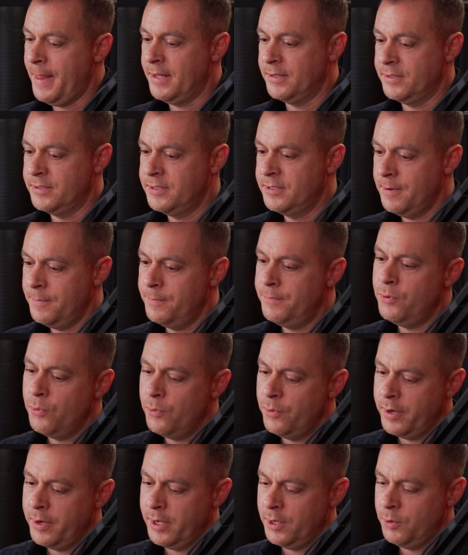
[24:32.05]
At some
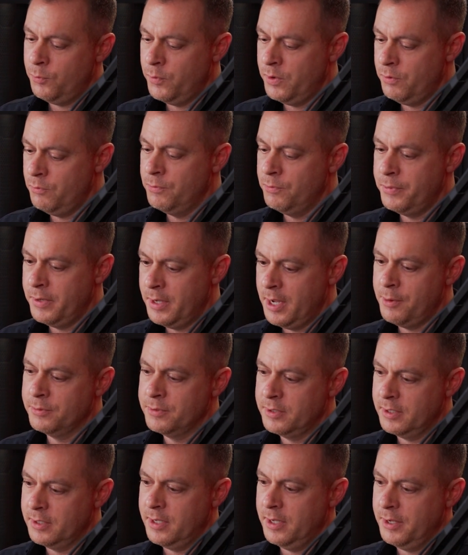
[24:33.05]
point, we will be
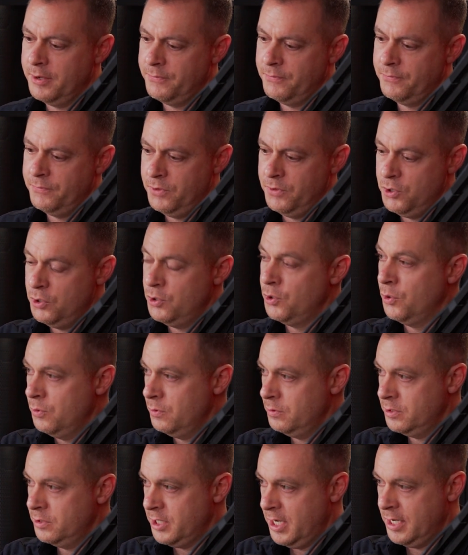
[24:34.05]
able to give
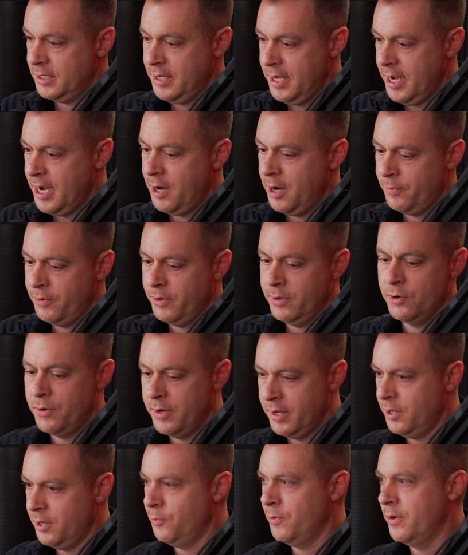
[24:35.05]
you, Jen Cameron,
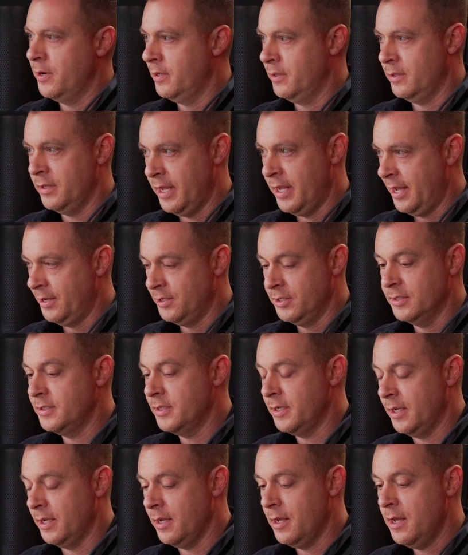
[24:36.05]
or anyone in the
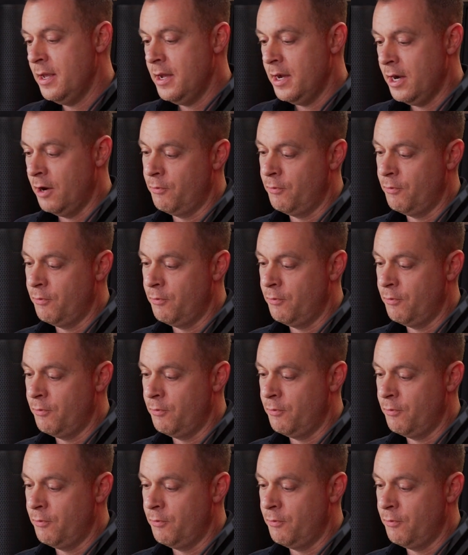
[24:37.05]
agency,